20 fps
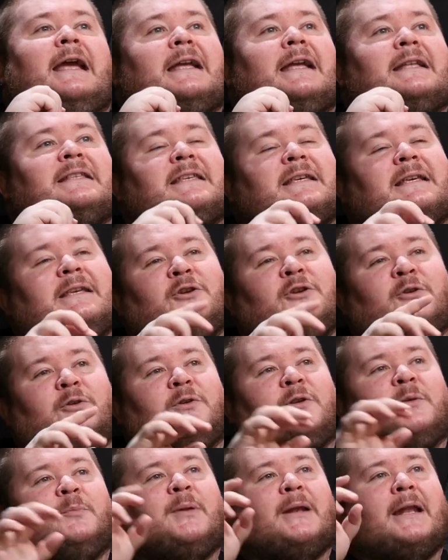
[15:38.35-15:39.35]

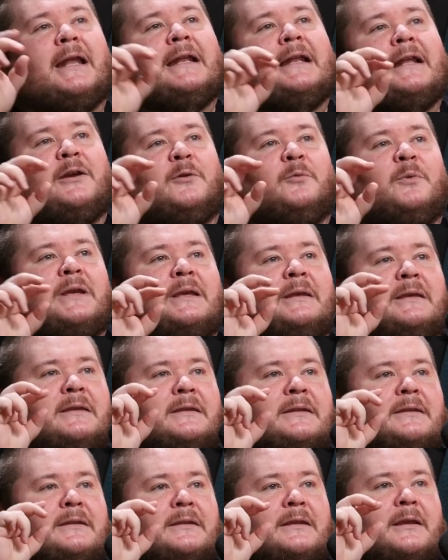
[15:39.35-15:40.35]
You play like a
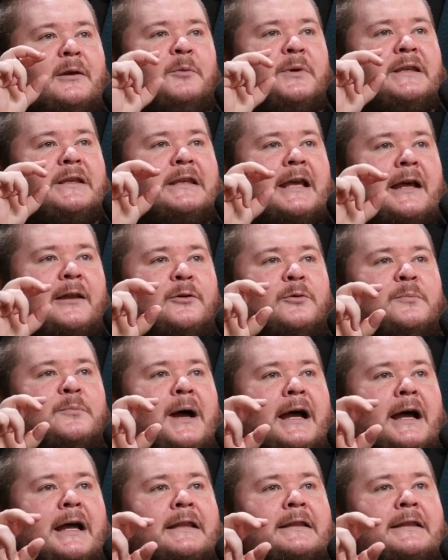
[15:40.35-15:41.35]
wee yellow
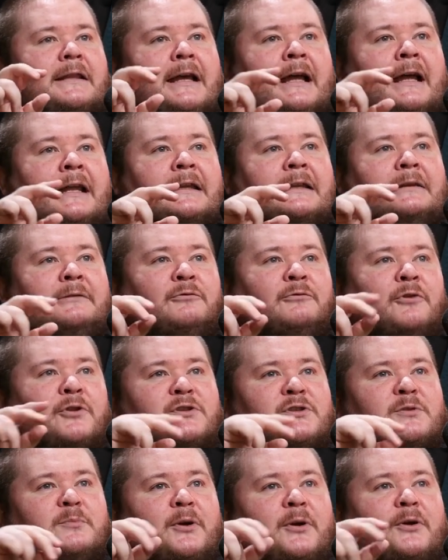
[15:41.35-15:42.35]
man, and he
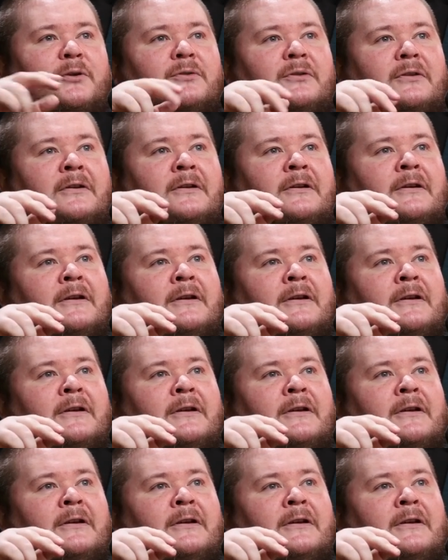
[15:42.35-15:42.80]
runs about,